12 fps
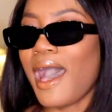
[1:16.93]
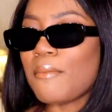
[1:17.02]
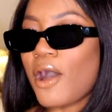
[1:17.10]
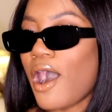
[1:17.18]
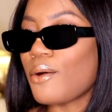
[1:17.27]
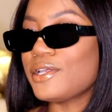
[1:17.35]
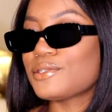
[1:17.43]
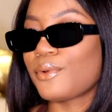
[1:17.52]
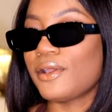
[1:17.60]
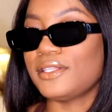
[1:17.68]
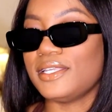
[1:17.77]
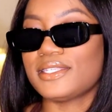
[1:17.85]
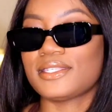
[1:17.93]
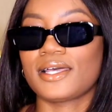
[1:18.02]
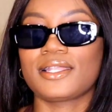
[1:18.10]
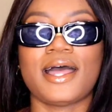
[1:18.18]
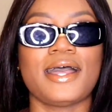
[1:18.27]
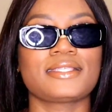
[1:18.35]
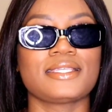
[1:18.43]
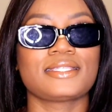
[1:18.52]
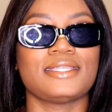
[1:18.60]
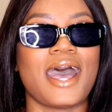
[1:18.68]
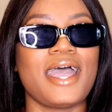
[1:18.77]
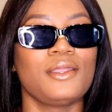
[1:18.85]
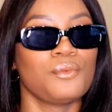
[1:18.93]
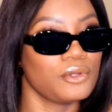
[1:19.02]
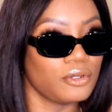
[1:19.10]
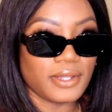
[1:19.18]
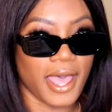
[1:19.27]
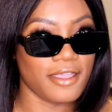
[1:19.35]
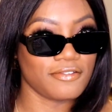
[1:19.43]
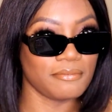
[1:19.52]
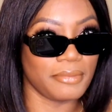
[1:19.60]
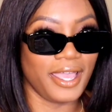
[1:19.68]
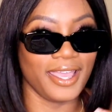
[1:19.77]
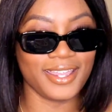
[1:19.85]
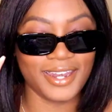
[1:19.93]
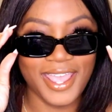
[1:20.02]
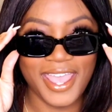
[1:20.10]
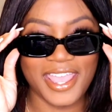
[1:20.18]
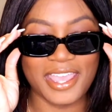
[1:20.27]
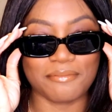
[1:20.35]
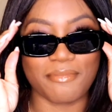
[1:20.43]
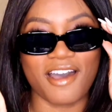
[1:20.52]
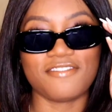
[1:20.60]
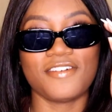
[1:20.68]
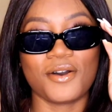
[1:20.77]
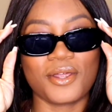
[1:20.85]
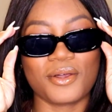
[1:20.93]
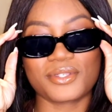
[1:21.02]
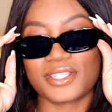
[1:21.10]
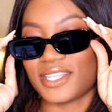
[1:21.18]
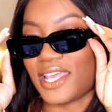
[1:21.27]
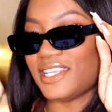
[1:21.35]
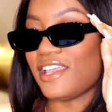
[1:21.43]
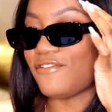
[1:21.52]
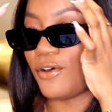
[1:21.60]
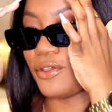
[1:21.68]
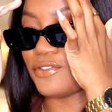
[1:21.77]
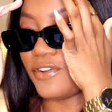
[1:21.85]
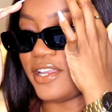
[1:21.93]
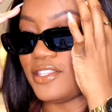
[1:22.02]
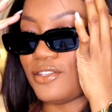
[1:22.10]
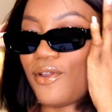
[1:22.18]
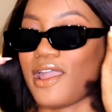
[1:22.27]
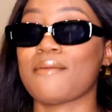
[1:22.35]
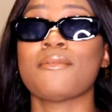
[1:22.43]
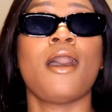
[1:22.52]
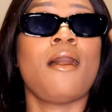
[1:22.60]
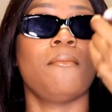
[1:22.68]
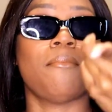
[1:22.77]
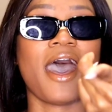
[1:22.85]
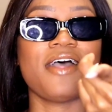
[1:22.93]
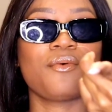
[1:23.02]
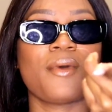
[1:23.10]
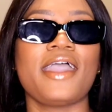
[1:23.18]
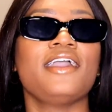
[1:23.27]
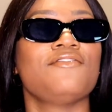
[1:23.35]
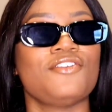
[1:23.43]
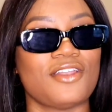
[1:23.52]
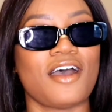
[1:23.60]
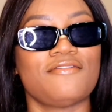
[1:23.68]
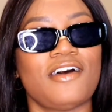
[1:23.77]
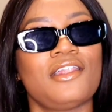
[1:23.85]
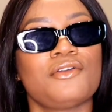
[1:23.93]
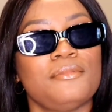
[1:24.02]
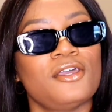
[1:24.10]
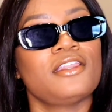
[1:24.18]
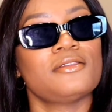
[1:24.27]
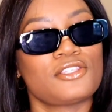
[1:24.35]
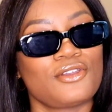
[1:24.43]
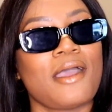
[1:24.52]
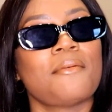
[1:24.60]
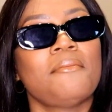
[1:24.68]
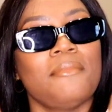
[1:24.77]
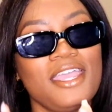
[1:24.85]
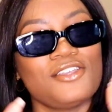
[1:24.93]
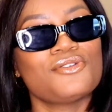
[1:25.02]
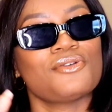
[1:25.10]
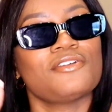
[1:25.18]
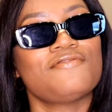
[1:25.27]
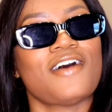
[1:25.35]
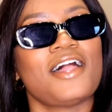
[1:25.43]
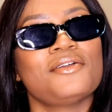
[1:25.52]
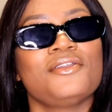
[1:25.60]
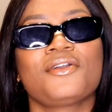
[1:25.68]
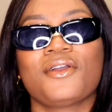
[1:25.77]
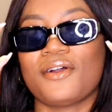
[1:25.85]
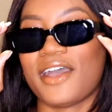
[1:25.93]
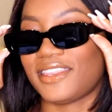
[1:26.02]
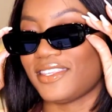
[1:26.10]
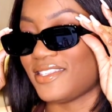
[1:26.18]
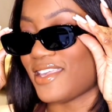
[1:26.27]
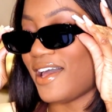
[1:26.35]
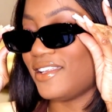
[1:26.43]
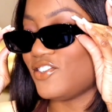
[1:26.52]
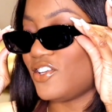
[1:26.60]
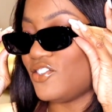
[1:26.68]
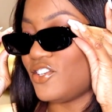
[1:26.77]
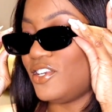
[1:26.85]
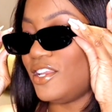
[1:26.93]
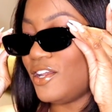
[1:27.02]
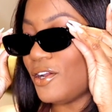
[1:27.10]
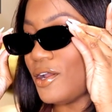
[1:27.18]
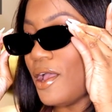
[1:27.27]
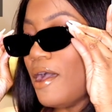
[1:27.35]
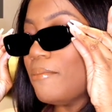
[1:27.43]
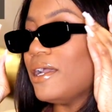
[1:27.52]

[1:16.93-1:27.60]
I'm always wearing these sunglasses, not in real life, but in my photos, because I take photos for Instagram. By the way, if you're not following me on Instagram, make sure to follow your girl at TheStylishEngineer.